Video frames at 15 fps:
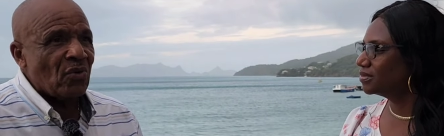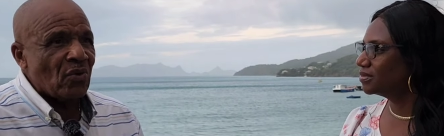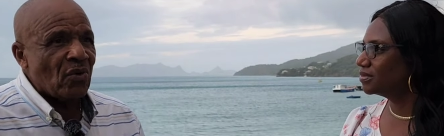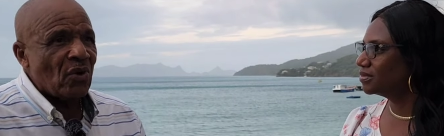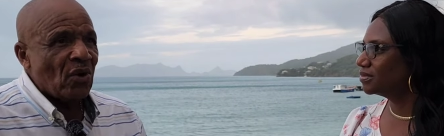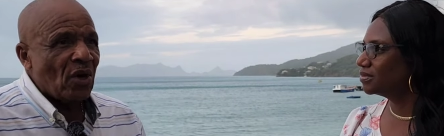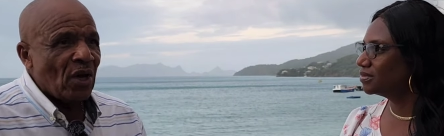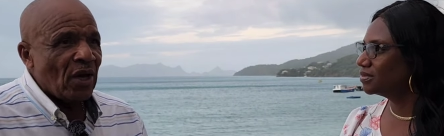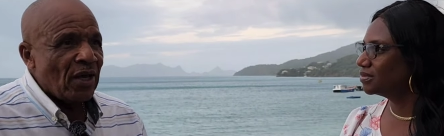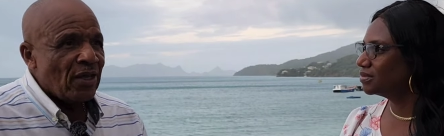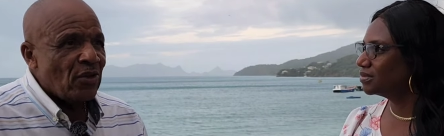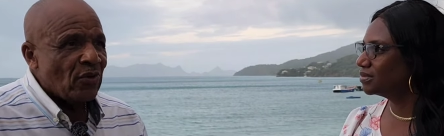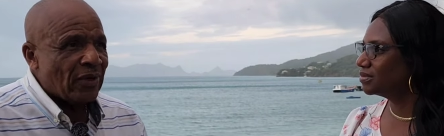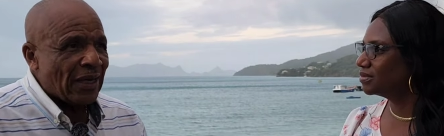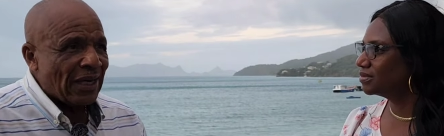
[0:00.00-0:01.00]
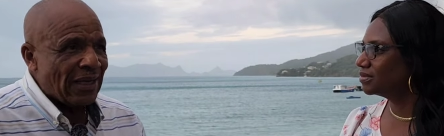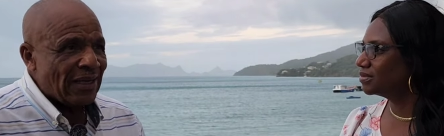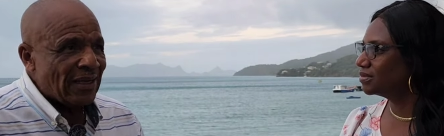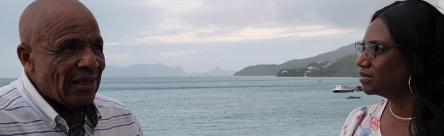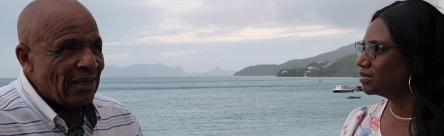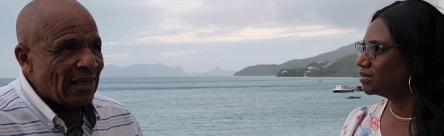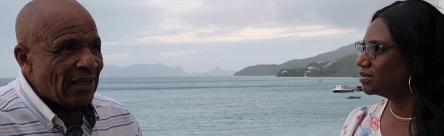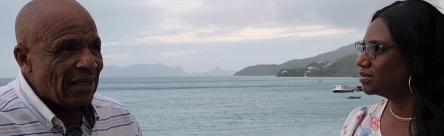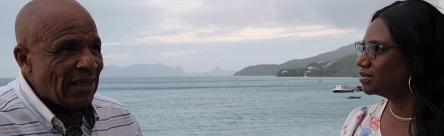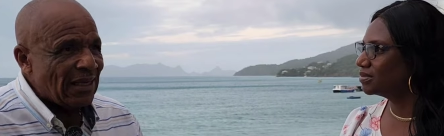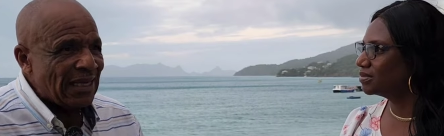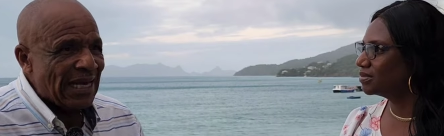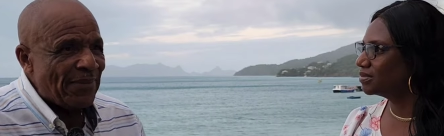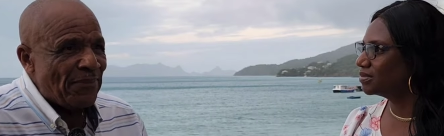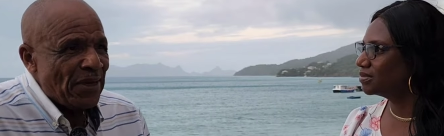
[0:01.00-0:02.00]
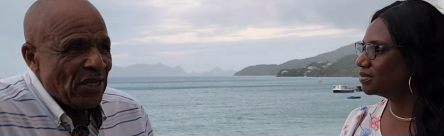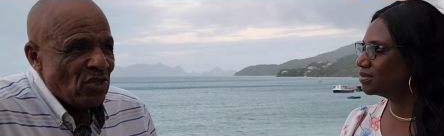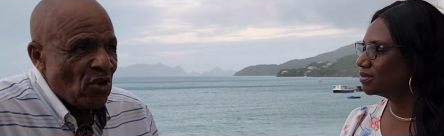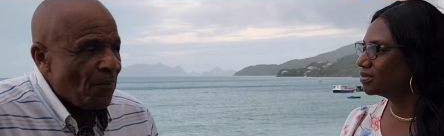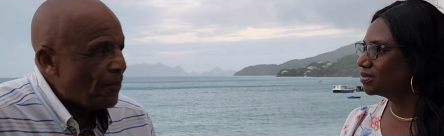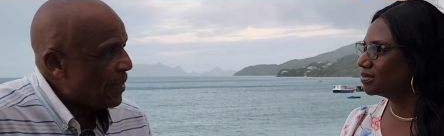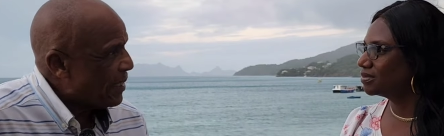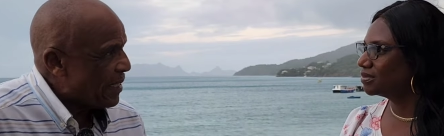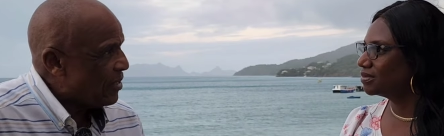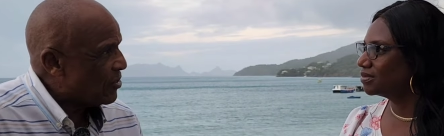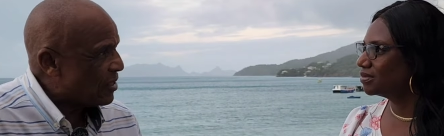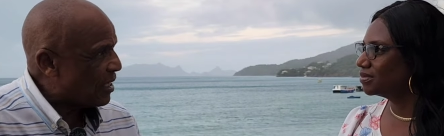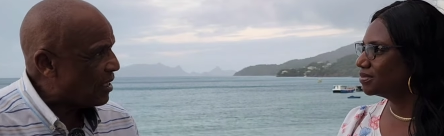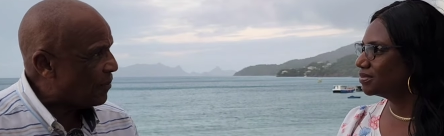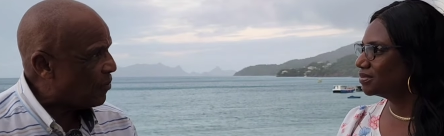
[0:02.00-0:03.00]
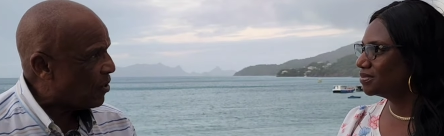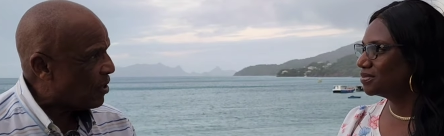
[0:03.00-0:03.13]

Speaker 1: you, you can hear big drum in and you stand up